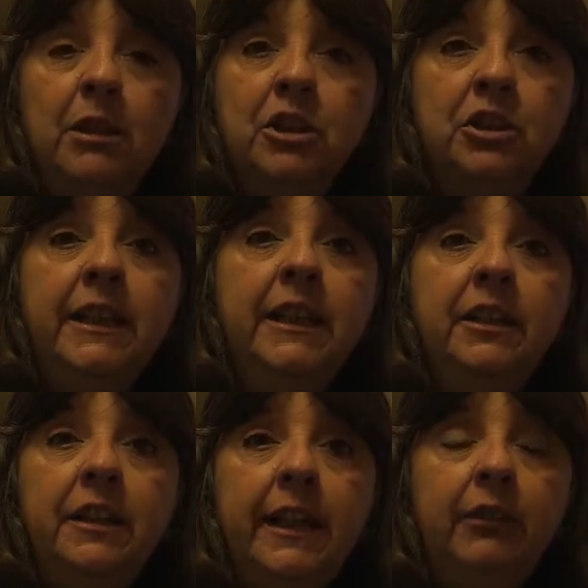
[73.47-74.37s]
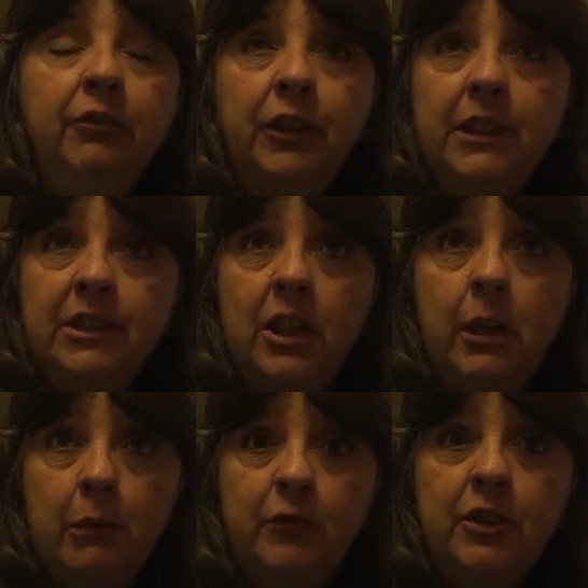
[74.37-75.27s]
much needed need for this
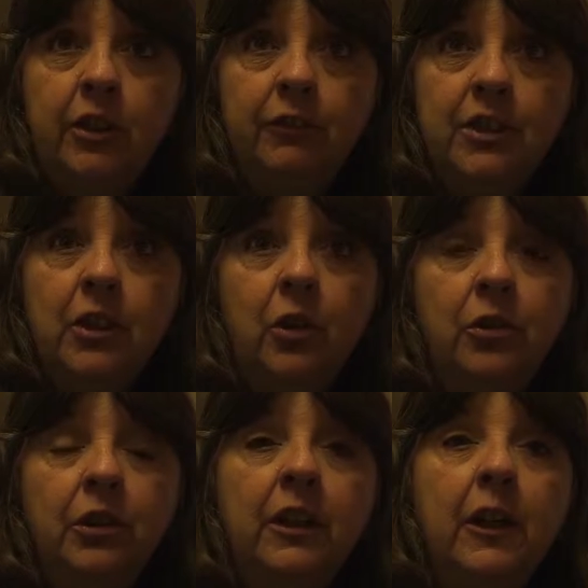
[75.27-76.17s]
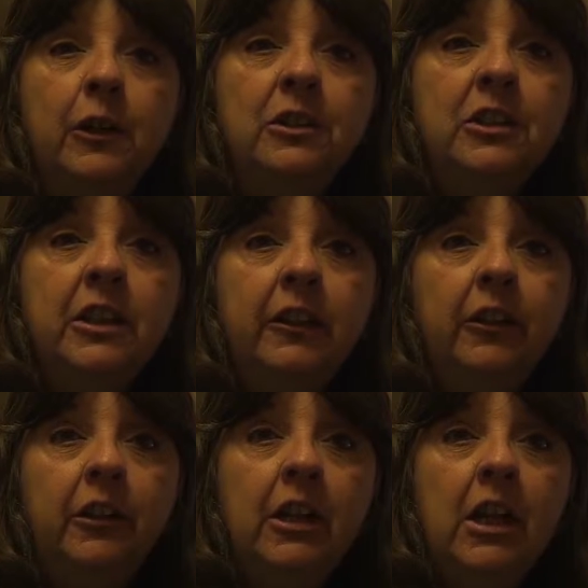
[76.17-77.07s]
type of service along the coast
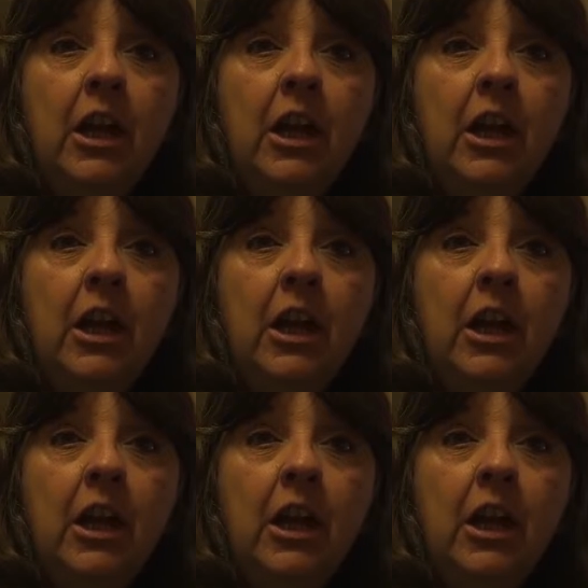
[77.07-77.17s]
here.